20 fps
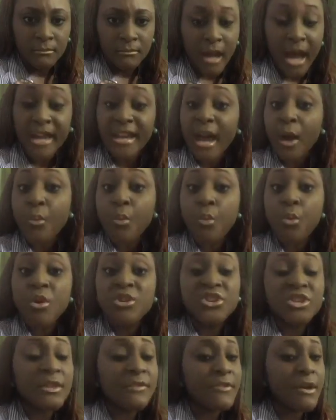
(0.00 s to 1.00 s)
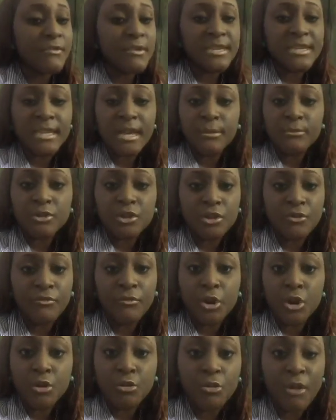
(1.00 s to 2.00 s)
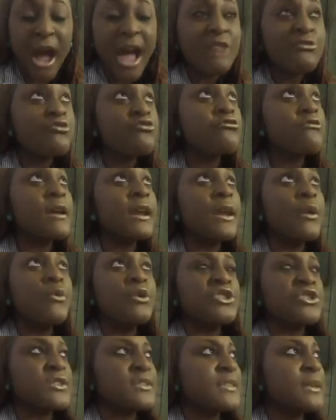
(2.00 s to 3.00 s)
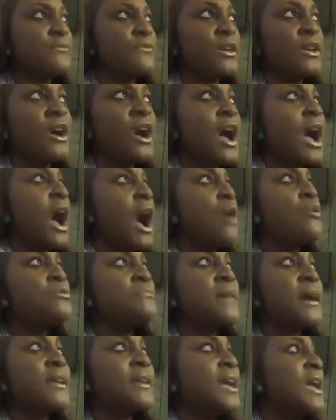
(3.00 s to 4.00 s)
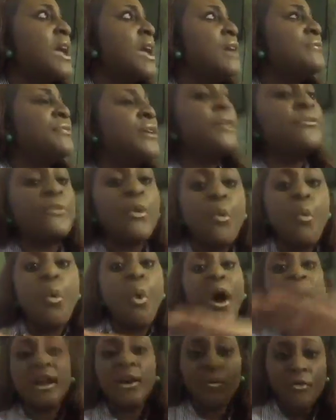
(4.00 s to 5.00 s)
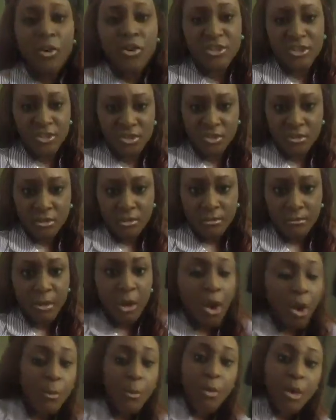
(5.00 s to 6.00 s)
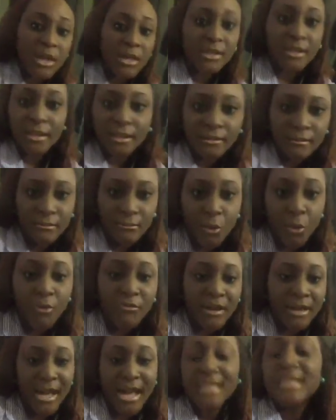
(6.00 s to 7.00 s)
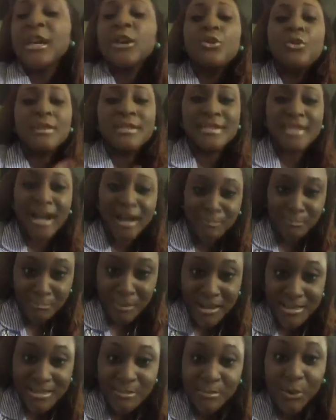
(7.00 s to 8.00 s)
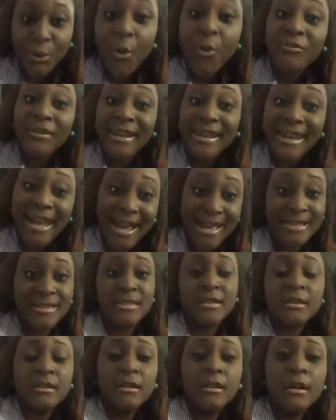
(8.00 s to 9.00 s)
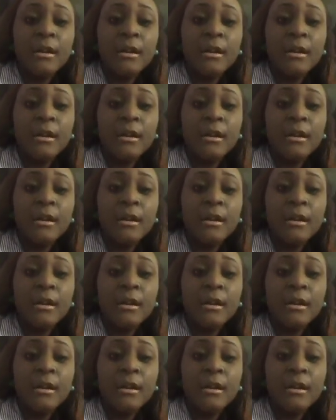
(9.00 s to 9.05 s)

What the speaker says: And I wish the very same for you. I really wish the same for you. I wouldn't mind if ever one of us become wealthy overnight. I know it's not possible overnight.